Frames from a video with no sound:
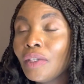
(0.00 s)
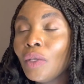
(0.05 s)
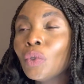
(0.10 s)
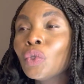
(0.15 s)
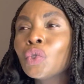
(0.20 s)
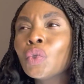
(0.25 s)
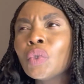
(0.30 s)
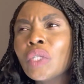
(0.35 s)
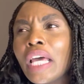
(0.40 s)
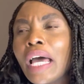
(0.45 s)

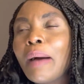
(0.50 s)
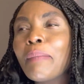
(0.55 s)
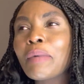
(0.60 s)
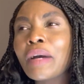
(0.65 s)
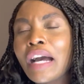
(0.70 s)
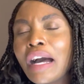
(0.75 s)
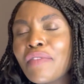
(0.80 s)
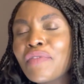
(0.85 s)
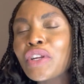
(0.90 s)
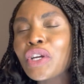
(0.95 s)
Today I'm
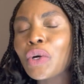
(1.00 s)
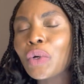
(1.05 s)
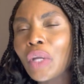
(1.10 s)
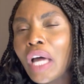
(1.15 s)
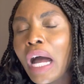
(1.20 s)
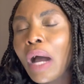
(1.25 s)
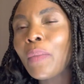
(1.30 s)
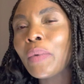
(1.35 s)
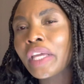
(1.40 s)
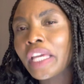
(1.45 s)
covering on
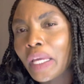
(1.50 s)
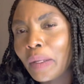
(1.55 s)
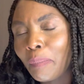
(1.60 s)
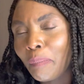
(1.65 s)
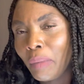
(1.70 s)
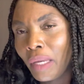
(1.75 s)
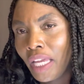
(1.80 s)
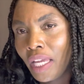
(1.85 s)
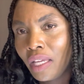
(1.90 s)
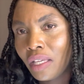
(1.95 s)
how we can
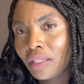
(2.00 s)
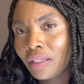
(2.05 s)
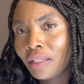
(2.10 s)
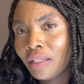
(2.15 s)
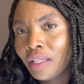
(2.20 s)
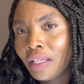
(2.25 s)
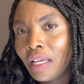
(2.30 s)
pay.